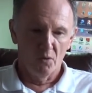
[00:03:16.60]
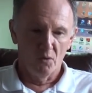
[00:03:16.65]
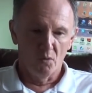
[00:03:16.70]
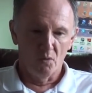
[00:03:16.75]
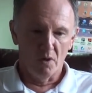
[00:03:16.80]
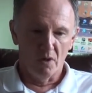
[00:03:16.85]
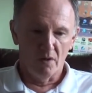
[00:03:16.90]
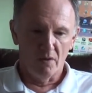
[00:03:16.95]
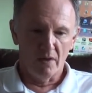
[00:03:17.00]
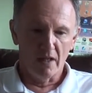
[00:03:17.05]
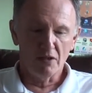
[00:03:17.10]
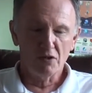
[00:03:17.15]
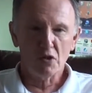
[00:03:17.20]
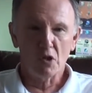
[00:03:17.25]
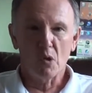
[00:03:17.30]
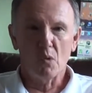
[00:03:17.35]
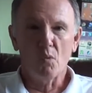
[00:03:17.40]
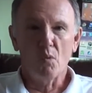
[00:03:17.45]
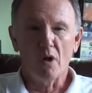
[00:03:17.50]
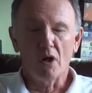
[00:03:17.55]
Well, that's
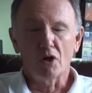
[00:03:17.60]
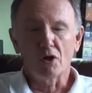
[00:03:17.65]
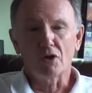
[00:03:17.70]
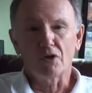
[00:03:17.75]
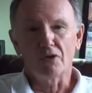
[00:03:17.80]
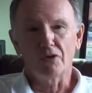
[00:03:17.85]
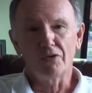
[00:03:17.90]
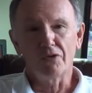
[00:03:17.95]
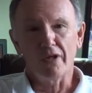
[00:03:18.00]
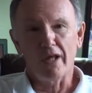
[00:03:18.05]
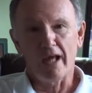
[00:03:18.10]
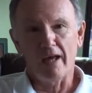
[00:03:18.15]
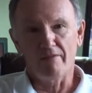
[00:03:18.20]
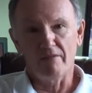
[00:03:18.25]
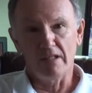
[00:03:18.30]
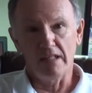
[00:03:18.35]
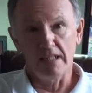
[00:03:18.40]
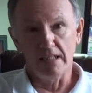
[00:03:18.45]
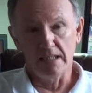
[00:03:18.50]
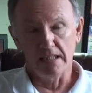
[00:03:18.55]
all well and good to
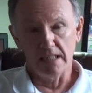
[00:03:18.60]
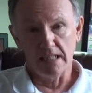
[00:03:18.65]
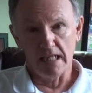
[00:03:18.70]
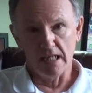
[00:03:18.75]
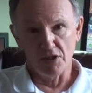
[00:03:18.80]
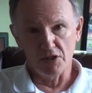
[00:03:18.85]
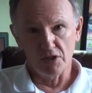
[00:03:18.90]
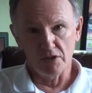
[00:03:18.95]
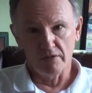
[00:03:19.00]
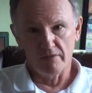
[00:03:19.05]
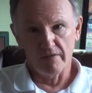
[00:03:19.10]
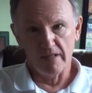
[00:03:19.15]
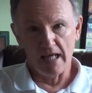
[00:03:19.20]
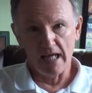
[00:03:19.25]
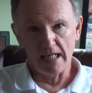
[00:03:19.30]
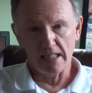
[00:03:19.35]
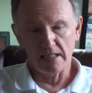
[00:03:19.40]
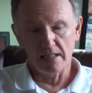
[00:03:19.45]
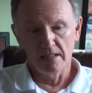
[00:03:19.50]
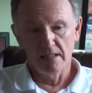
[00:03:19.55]
have the intention of
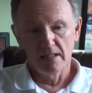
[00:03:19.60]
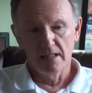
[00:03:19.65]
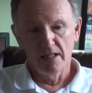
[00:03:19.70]
that,